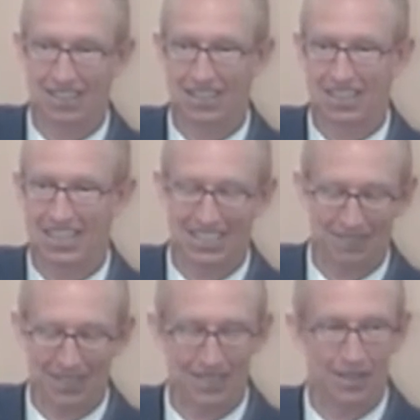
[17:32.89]
He didn't
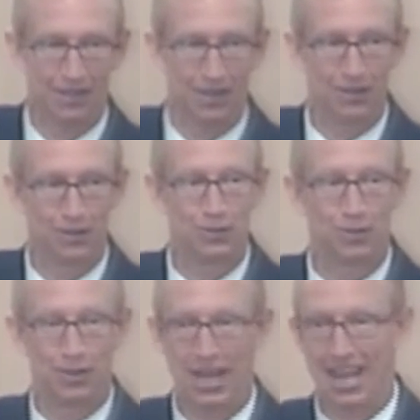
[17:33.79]
write, no, Luke
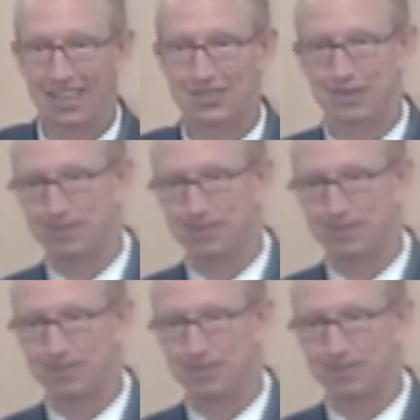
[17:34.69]
wrote Acts.